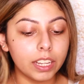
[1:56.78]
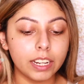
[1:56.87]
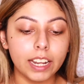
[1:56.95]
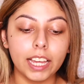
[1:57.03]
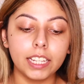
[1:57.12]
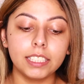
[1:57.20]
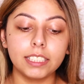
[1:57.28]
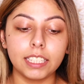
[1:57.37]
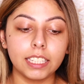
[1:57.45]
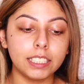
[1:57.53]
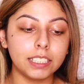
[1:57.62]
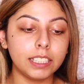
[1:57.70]
Next
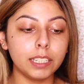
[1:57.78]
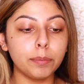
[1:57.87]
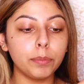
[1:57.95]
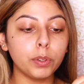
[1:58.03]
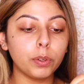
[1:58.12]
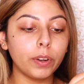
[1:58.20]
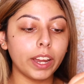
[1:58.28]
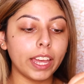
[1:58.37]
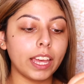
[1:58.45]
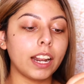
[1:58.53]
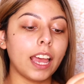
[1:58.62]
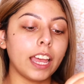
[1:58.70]
is the
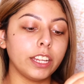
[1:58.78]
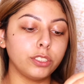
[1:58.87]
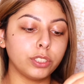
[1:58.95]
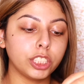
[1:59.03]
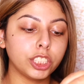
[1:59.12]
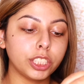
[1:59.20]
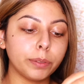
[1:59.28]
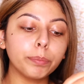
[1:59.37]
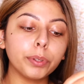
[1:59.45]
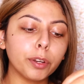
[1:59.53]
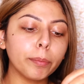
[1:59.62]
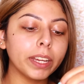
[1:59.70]
Murad Hydration
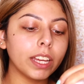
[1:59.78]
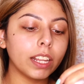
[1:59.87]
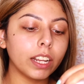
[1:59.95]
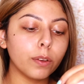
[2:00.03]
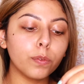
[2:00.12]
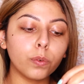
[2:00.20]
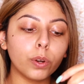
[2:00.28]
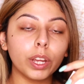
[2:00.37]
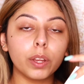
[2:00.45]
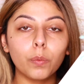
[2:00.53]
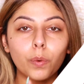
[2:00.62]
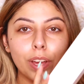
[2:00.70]
Pure Biotic
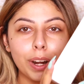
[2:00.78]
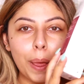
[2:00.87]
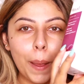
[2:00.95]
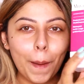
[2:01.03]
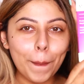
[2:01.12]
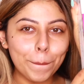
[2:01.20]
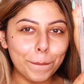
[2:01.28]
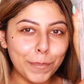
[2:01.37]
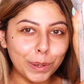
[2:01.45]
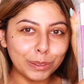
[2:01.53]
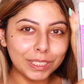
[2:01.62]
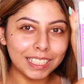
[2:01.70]
4-in-1
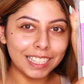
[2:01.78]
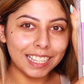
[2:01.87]
Multi